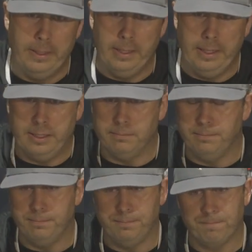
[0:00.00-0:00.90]

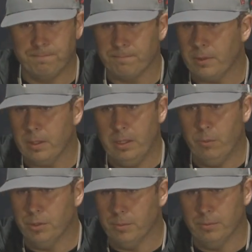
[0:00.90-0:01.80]
There
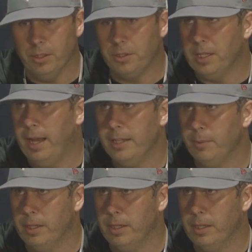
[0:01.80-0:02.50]
was good signs,